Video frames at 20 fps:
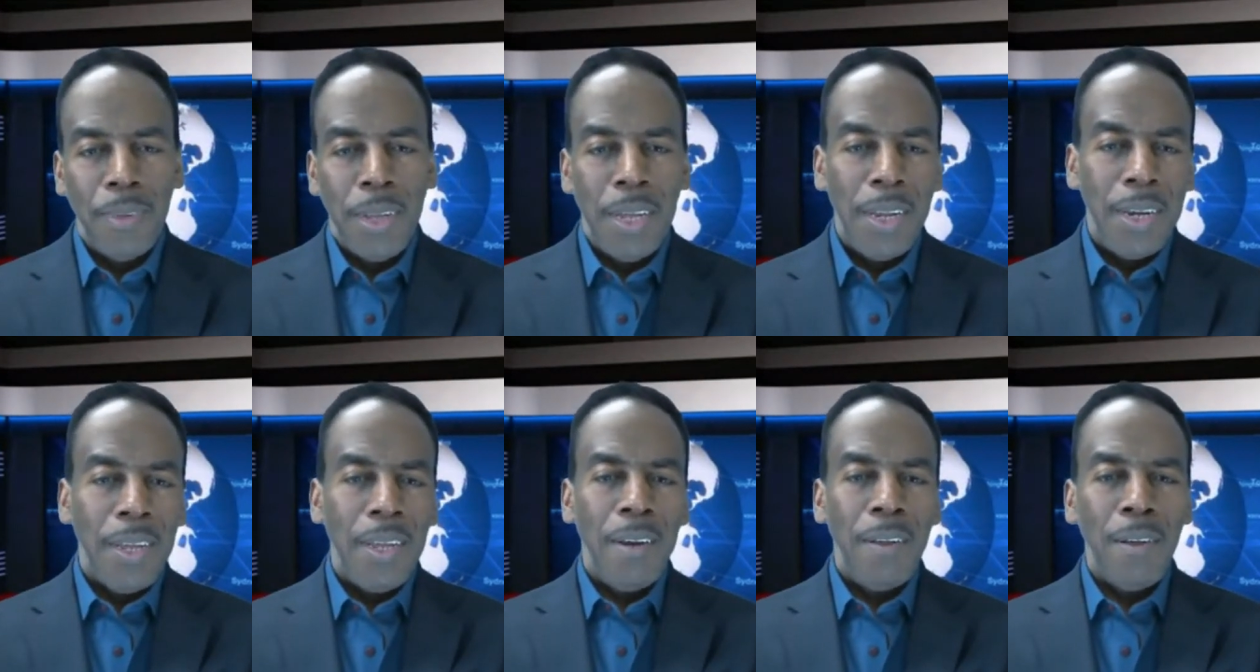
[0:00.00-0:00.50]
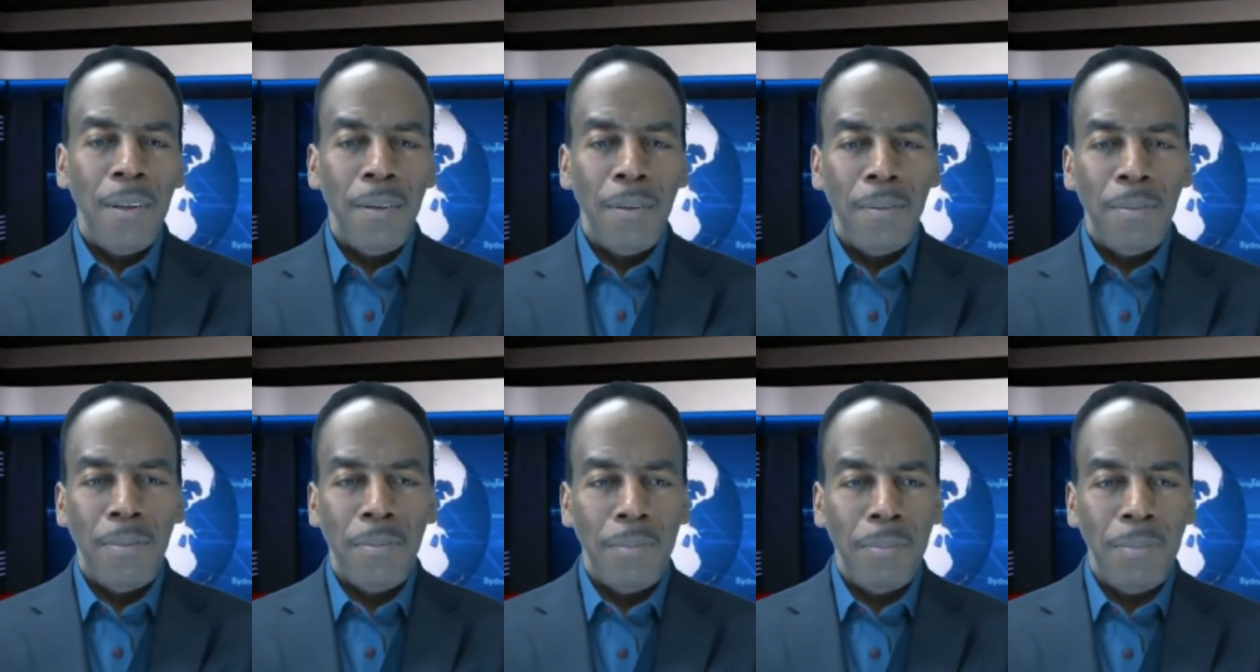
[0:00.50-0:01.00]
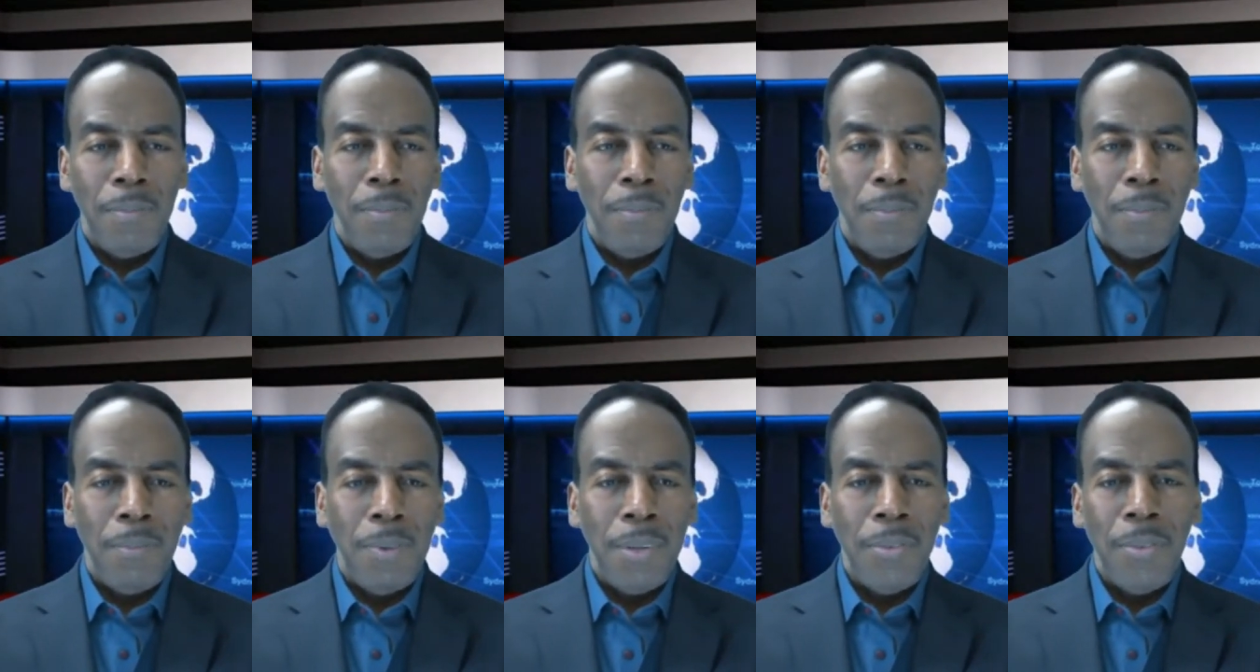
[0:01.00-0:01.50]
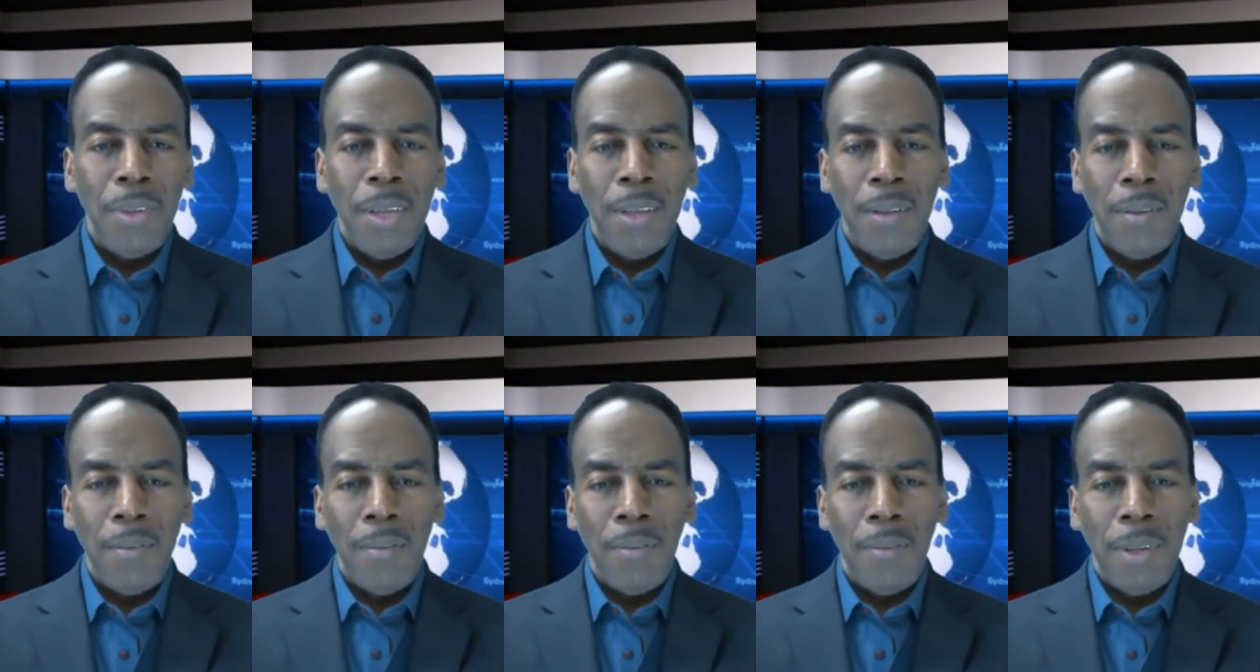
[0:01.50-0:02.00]
And then, once
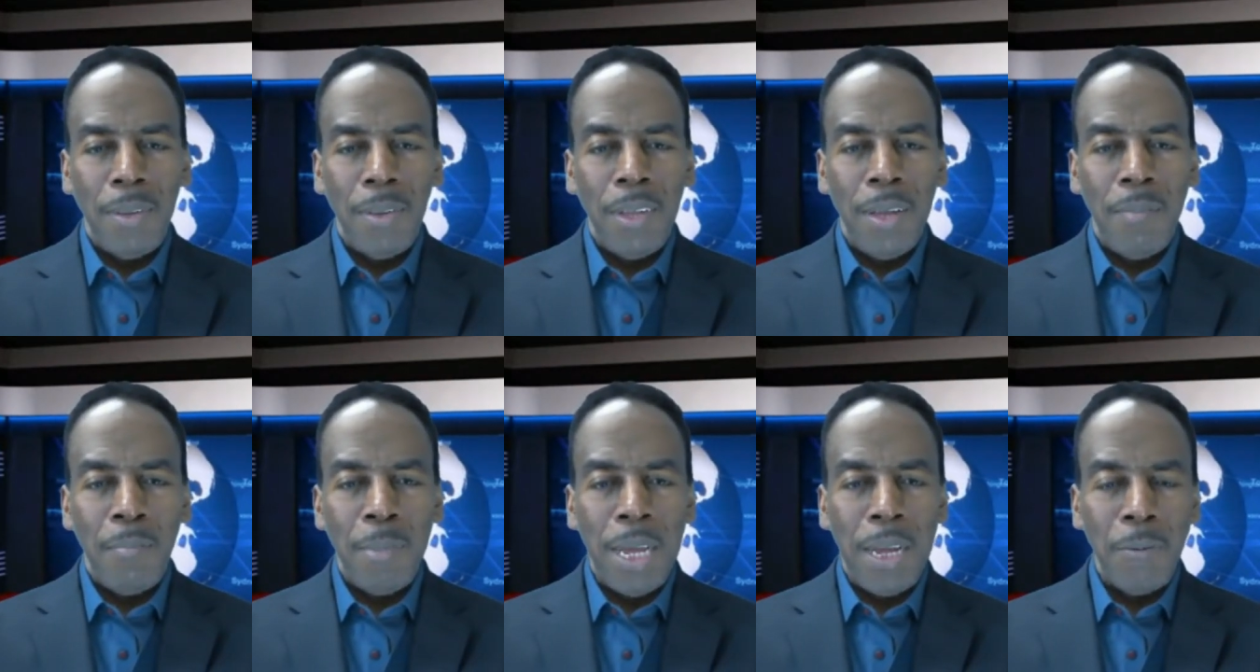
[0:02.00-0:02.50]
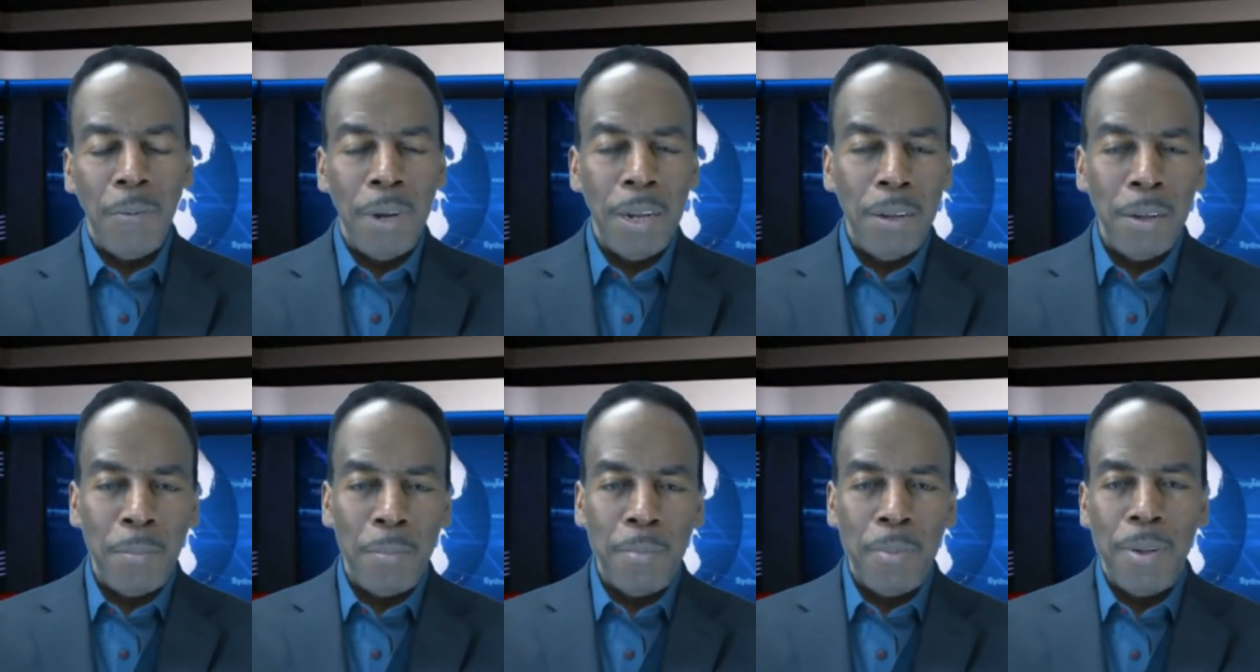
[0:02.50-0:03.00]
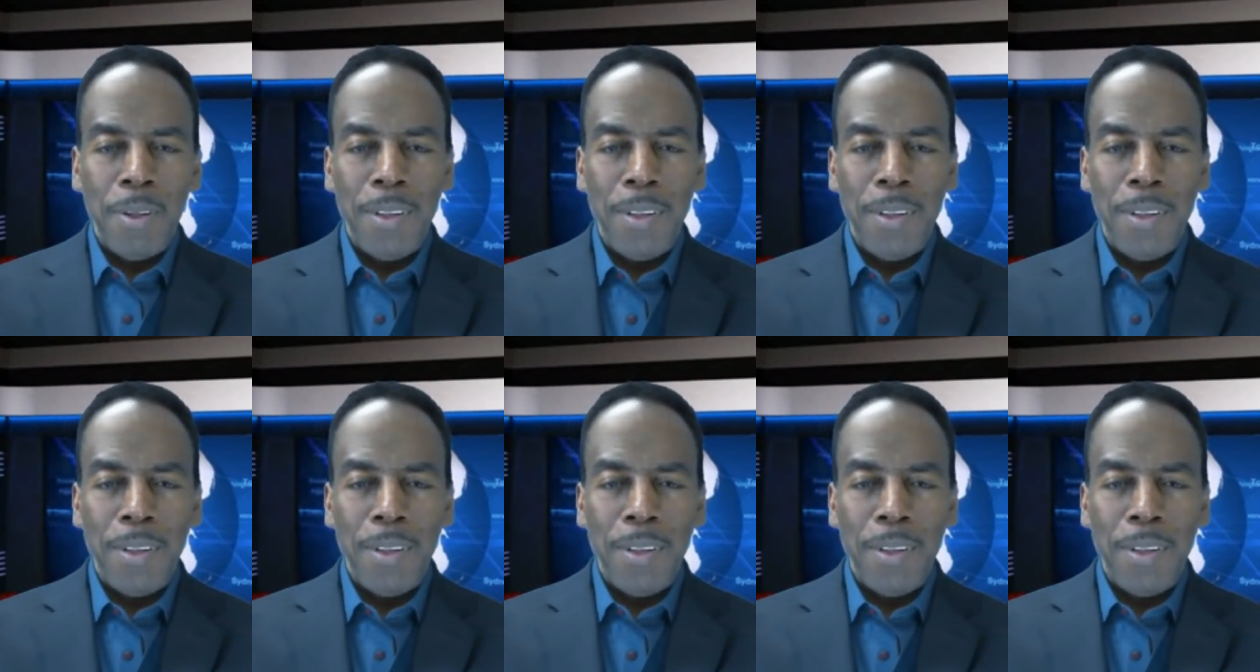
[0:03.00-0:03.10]
that McRib